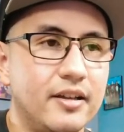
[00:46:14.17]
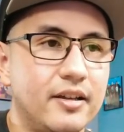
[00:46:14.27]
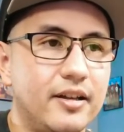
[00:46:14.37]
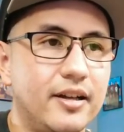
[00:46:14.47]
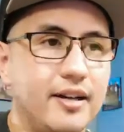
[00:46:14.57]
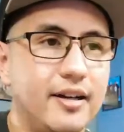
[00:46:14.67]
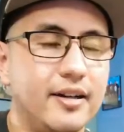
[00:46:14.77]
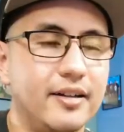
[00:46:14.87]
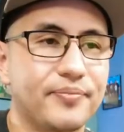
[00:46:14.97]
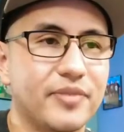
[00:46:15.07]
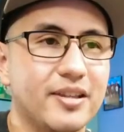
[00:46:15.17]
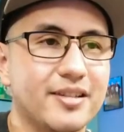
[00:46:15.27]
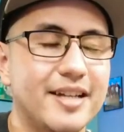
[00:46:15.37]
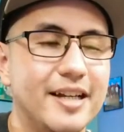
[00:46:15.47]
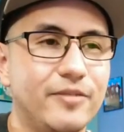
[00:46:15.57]
The
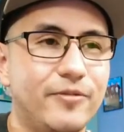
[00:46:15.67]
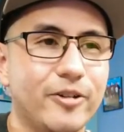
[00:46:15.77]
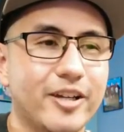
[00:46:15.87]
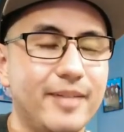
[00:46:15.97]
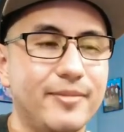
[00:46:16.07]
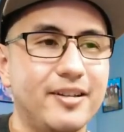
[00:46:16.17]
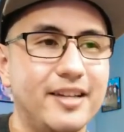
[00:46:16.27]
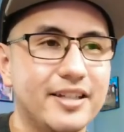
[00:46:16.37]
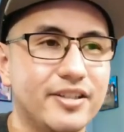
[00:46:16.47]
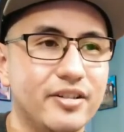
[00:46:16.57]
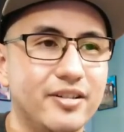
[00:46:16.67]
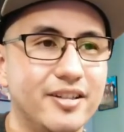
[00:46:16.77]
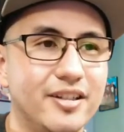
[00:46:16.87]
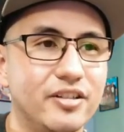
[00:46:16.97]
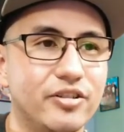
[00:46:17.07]
Stylo 4 came out last year at
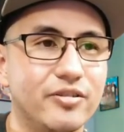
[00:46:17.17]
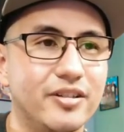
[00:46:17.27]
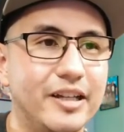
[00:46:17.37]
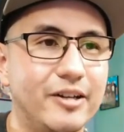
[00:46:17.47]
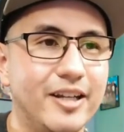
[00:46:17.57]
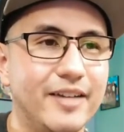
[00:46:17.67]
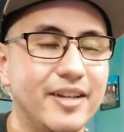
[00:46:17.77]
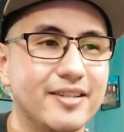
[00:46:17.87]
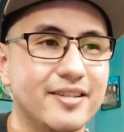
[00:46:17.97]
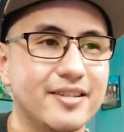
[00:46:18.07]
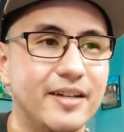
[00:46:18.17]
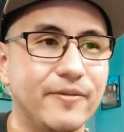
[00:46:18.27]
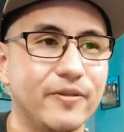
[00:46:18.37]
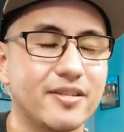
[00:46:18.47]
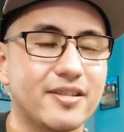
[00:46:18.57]
the end of June, and they already have cases
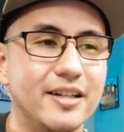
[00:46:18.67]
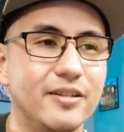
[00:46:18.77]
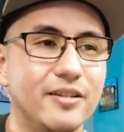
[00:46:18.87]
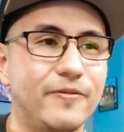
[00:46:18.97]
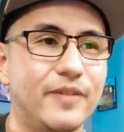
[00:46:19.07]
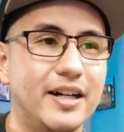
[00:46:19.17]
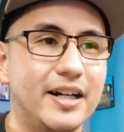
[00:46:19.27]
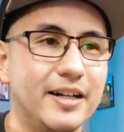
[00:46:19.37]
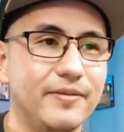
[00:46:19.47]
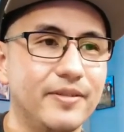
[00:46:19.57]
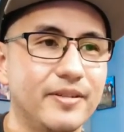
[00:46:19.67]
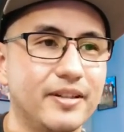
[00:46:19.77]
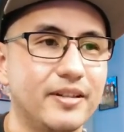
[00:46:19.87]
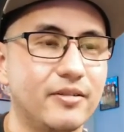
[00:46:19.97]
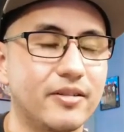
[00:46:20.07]
out for the Stylo 5.
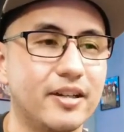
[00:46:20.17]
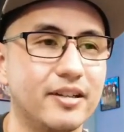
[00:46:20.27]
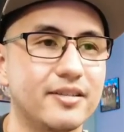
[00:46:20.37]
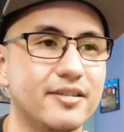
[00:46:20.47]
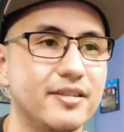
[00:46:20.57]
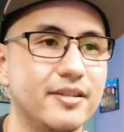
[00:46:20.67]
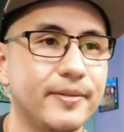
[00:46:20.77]
Okay, let's see.